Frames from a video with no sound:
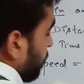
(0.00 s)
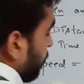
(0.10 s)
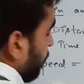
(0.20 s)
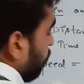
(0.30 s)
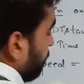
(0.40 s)

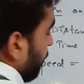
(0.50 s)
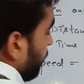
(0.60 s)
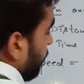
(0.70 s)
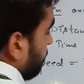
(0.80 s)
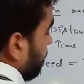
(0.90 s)

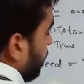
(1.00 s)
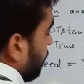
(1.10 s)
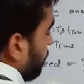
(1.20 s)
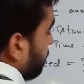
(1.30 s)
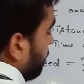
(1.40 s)
kilometer
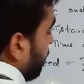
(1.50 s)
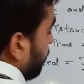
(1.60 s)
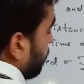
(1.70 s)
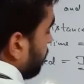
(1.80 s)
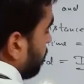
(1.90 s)
per minute.
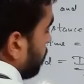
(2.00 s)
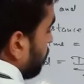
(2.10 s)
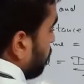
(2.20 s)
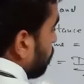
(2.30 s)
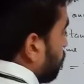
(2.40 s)

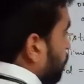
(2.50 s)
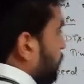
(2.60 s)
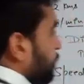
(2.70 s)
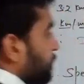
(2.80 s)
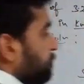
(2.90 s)
So
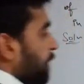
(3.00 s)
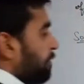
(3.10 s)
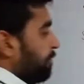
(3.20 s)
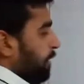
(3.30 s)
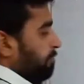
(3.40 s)
this is
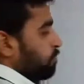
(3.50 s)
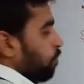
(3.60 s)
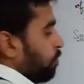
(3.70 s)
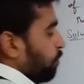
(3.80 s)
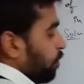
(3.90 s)
when we have
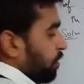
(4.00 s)
solved for